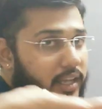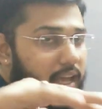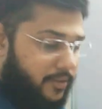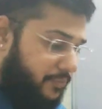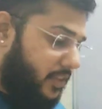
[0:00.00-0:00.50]

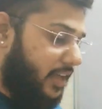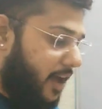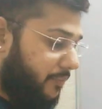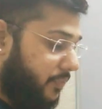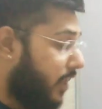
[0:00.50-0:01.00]
Okay,
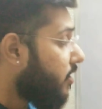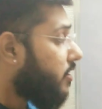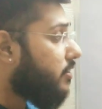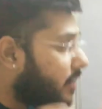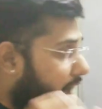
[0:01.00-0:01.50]
yeah.
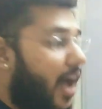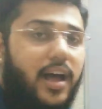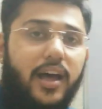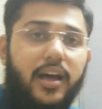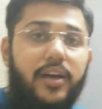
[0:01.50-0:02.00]

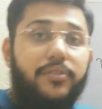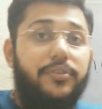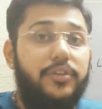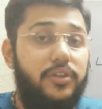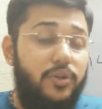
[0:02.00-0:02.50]

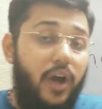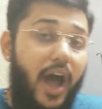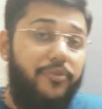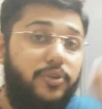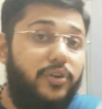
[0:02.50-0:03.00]
Now you
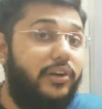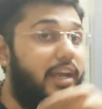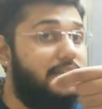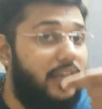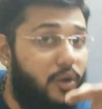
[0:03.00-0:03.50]
have to
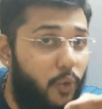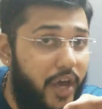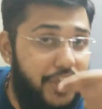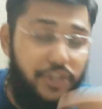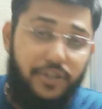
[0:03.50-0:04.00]
raise a
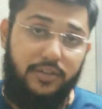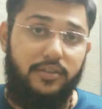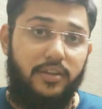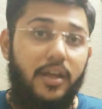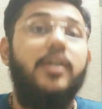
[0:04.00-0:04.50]
question.